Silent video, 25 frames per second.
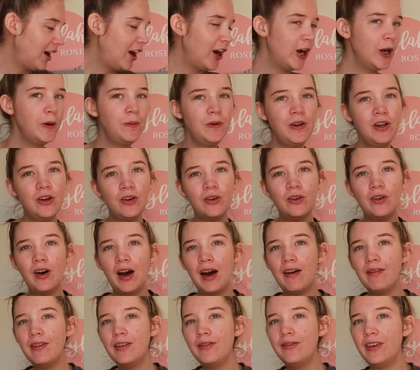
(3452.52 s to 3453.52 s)
I hope you all
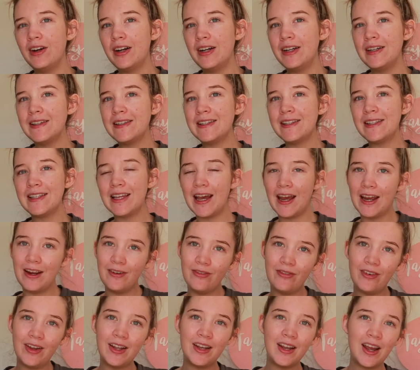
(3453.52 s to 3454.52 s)
have a very
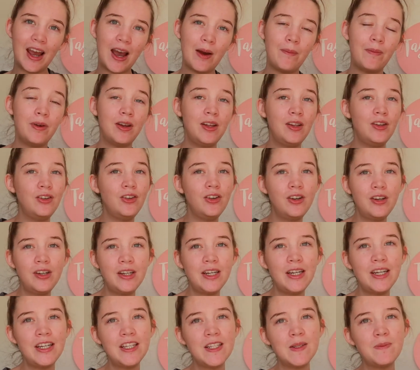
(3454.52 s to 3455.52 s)
safe and happy New
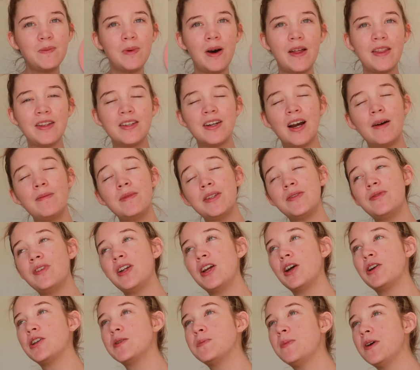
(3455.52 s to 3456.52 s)
Year's. By the time this
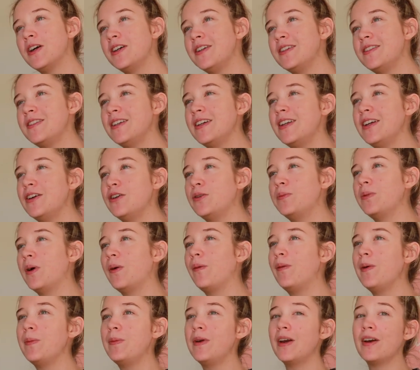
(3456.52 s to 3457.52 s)
video is posted, it will
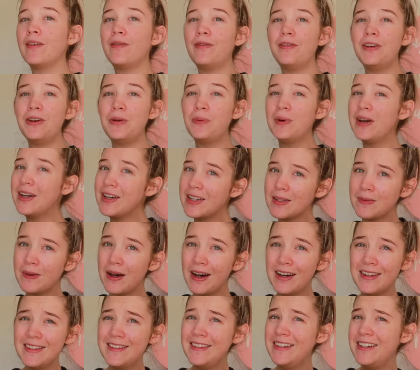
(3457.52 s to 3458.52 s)
probably be a few weeks
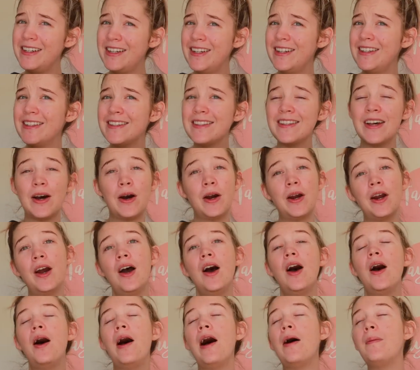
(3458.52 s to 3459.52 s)
past New Year's, so
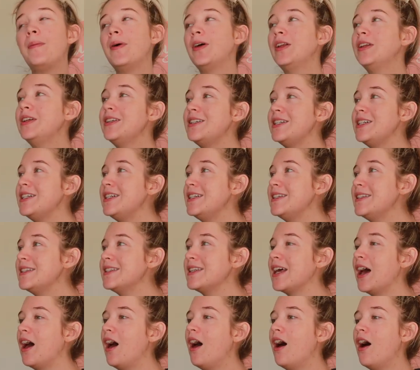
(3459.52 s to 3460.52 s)
apologies.
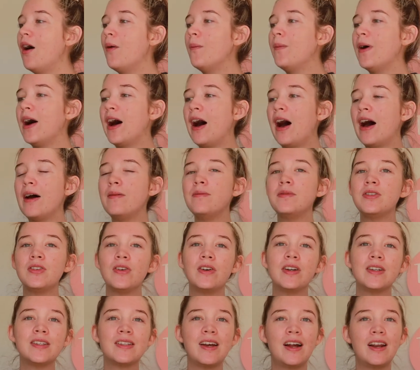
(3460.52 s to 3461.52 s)
But I'm
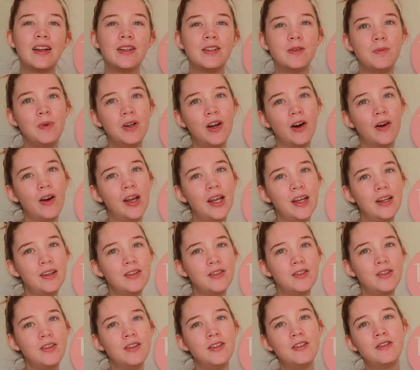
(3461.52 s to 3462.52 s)
so excited to be going
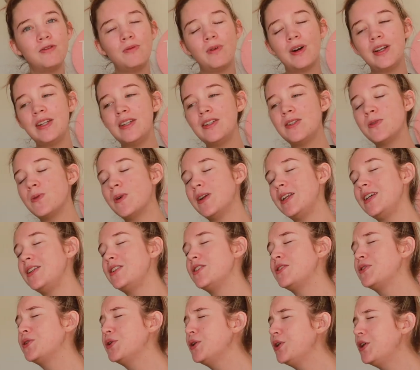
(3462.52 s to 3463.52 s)
into twenty
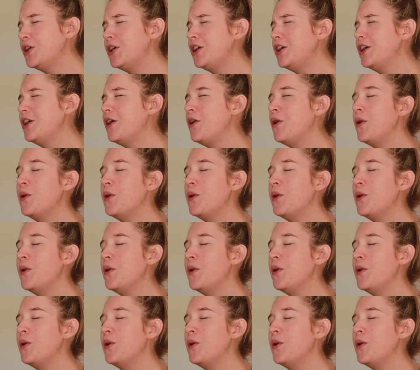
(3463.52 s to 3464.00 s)
twenty-two